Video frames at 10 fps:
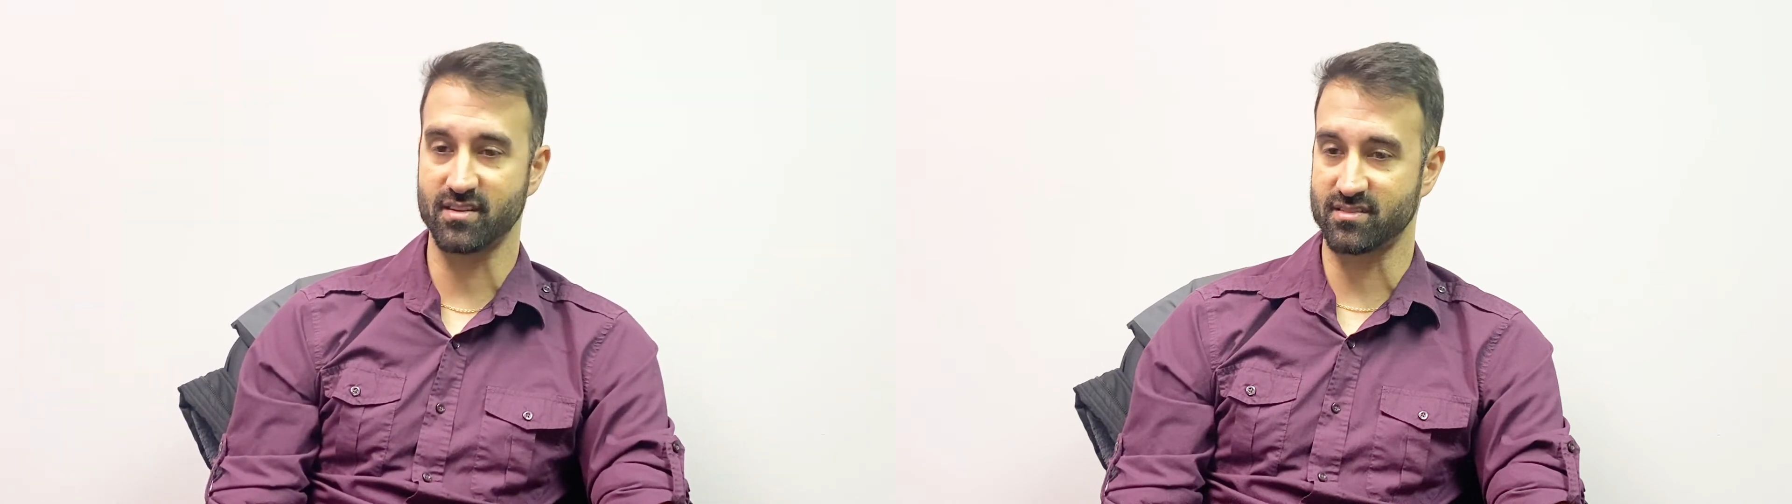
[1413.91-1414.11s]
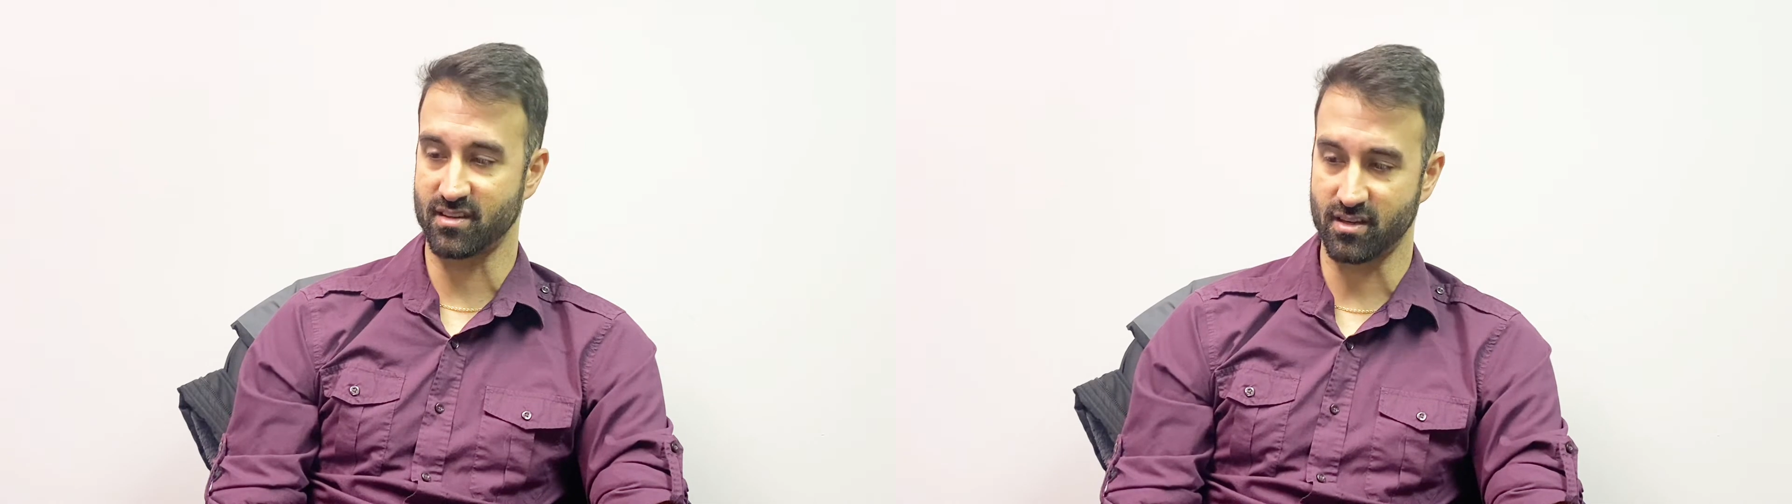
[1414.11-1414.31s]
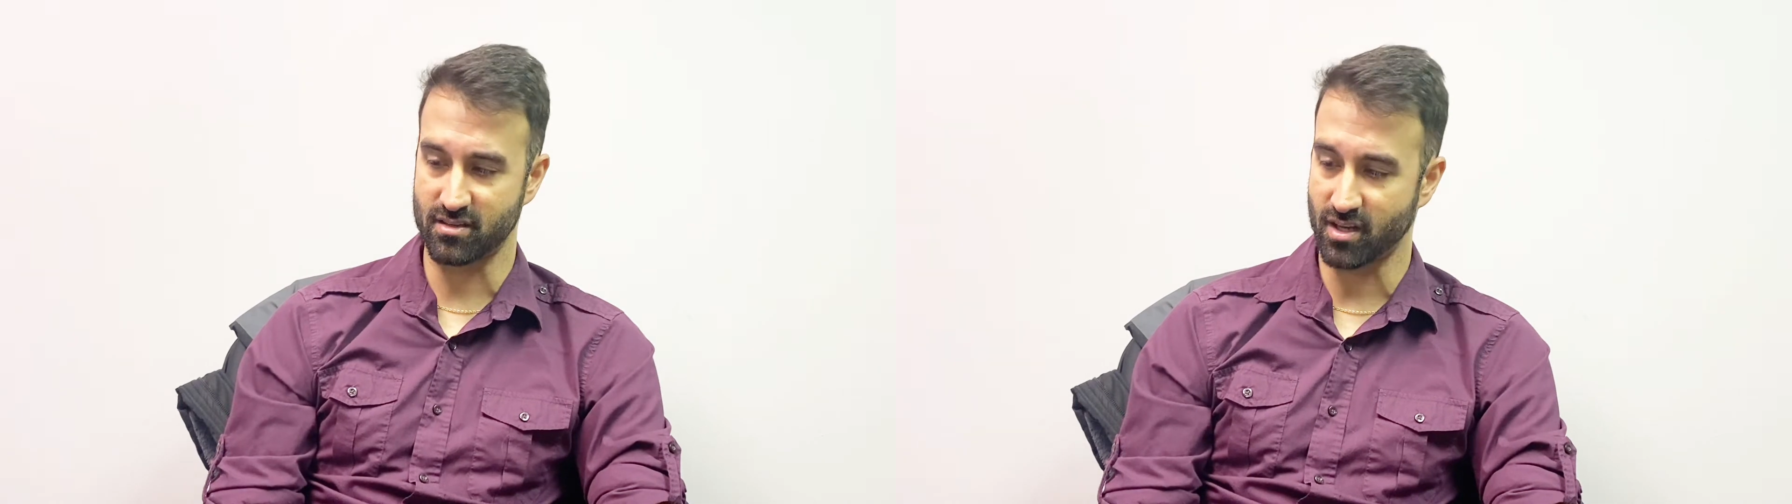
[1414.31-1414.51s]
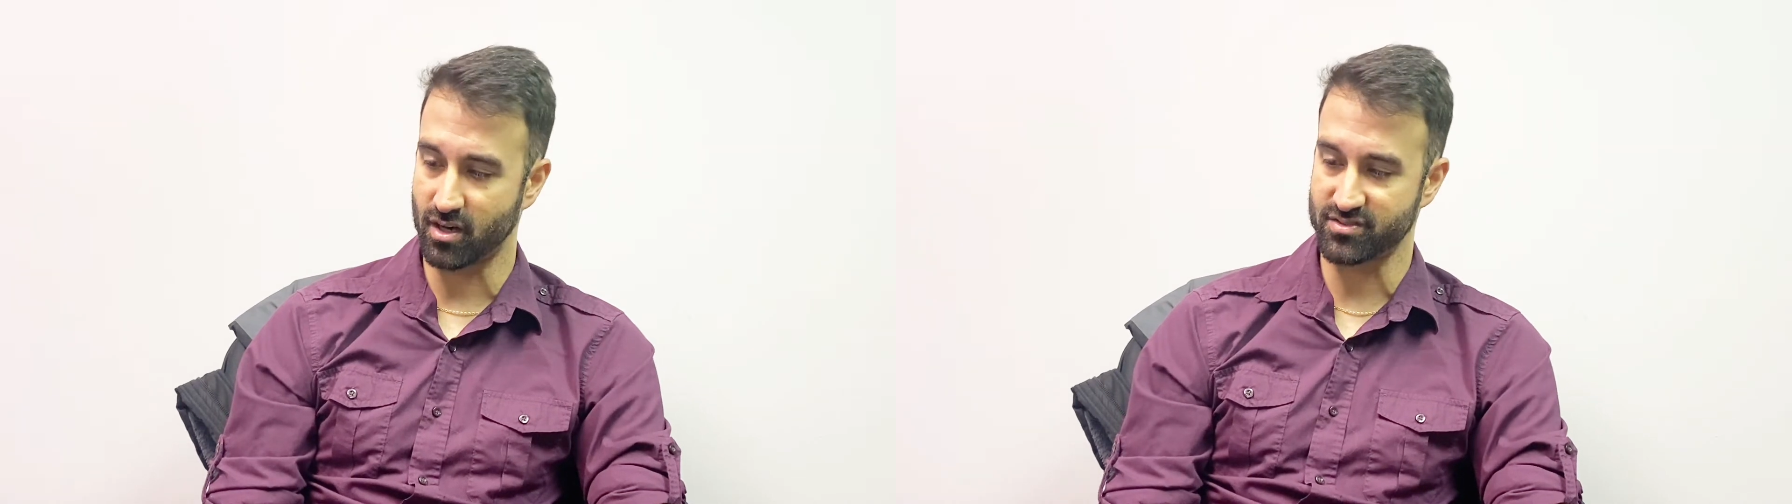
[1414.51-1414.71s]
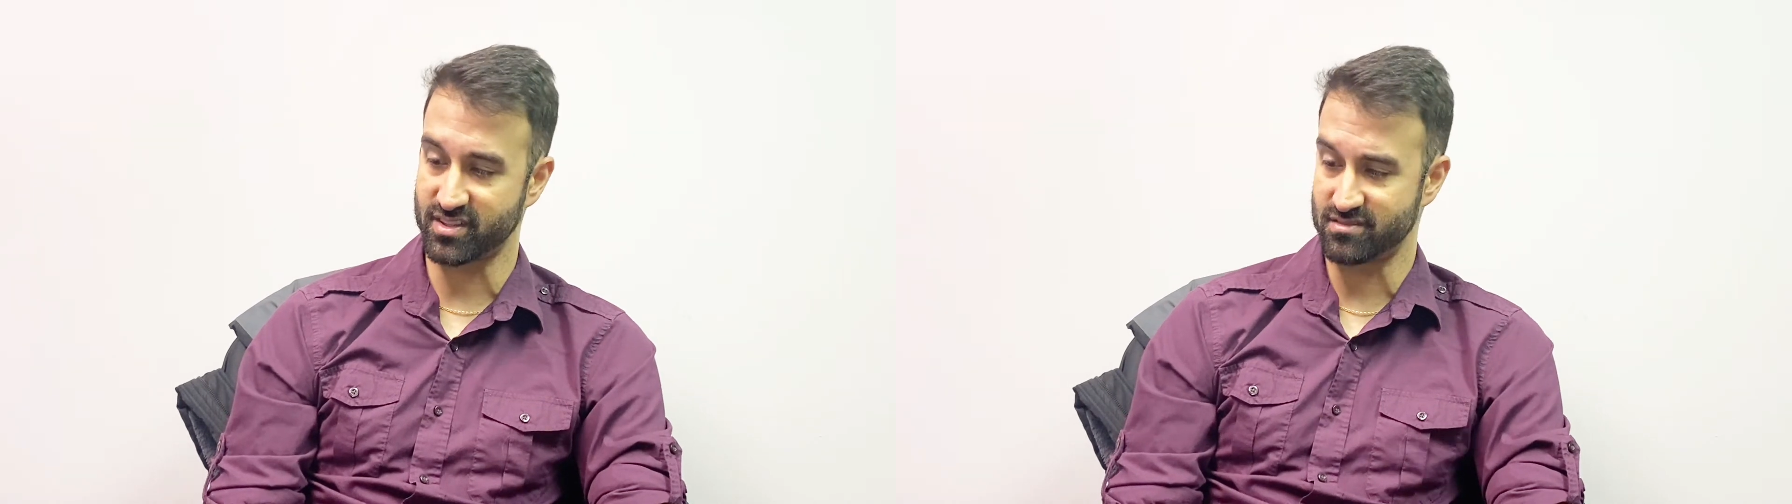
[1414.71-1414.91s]
as
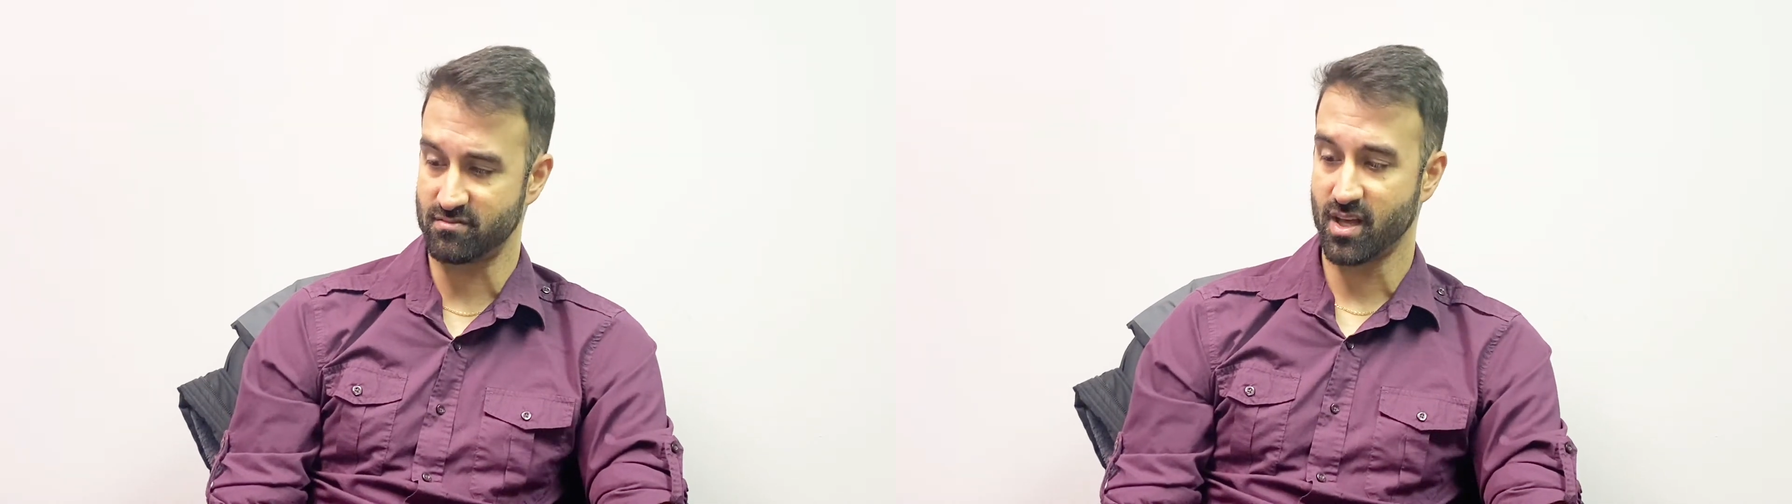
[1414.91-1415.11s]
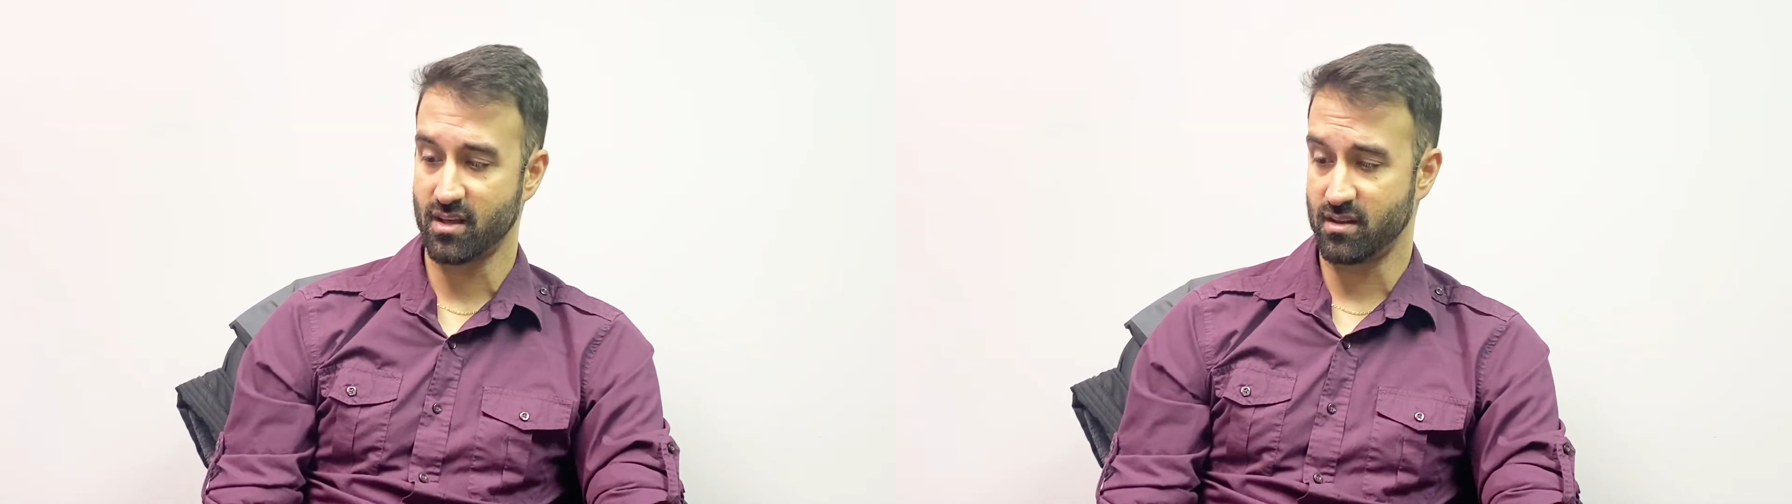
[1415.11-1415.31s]
adults, and